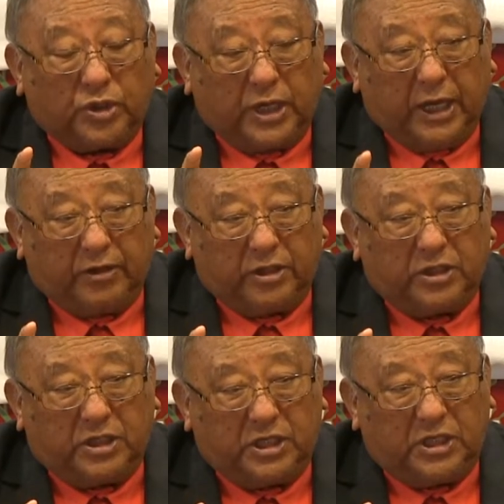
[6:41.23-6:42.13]

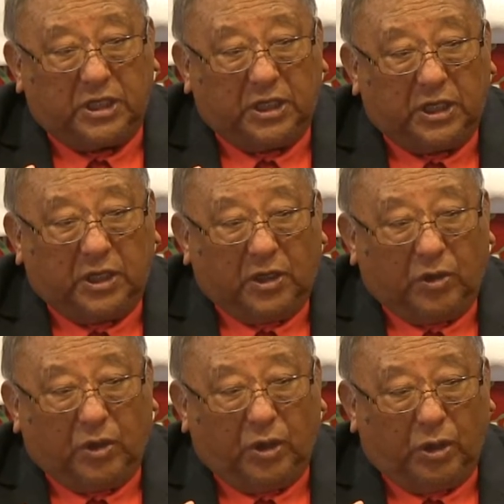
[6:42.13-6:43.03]
guarantee
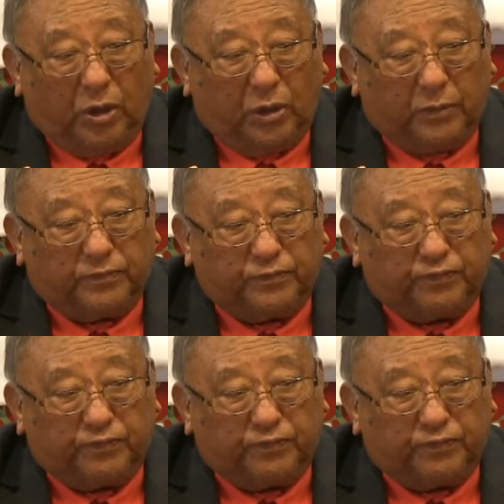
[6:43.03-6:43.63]
or